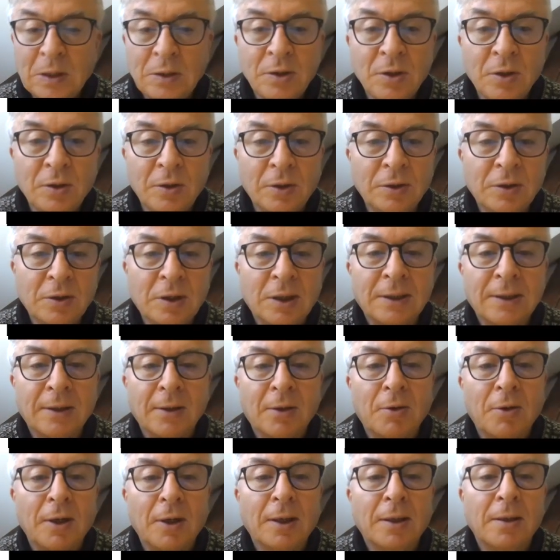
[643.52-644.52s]
so not
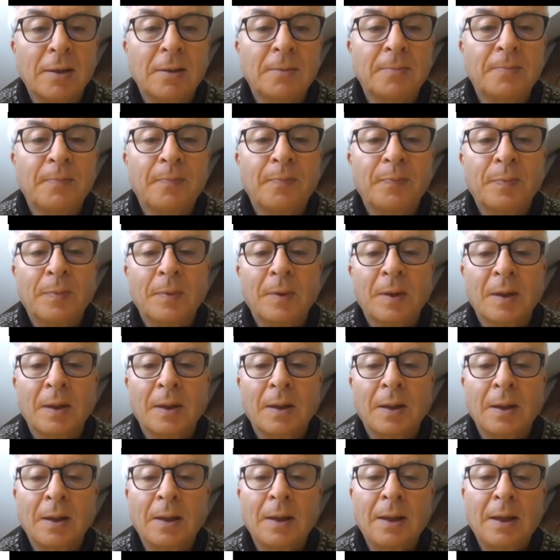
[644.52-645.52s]
categorical.
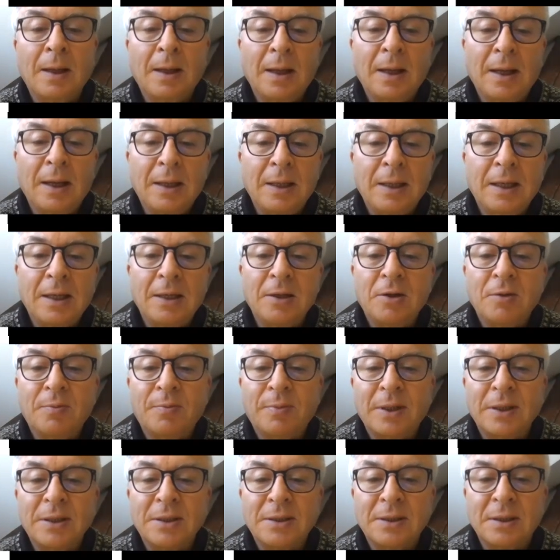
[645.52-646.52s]
And then you
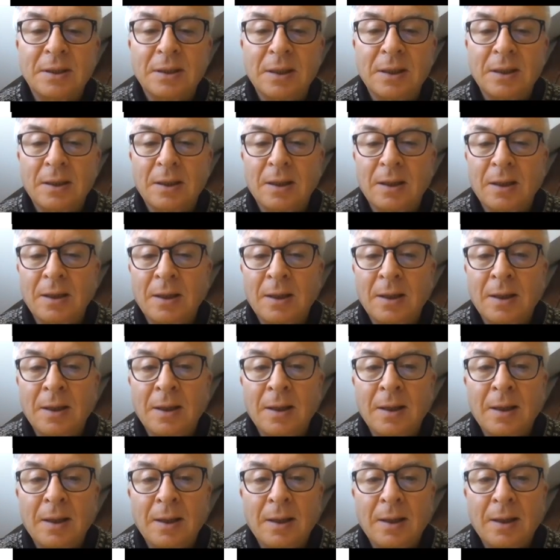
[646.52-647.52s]
press
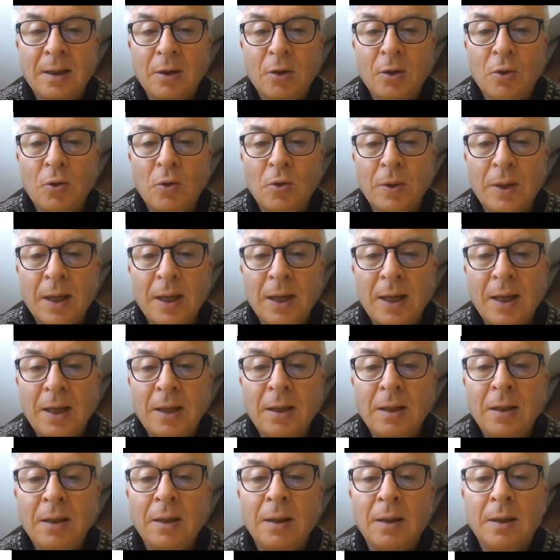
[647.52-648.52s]

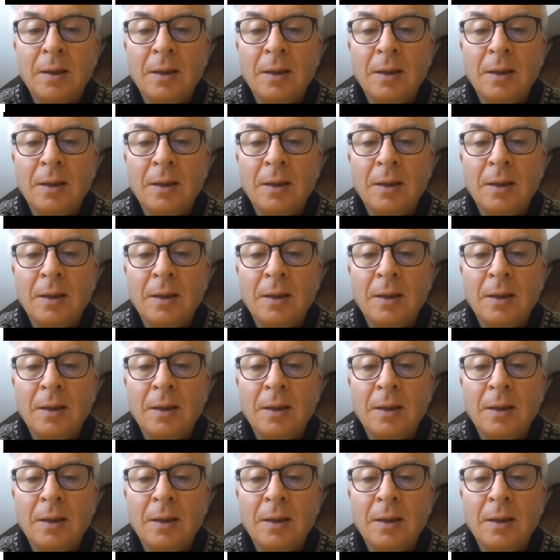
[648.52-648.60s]
OK.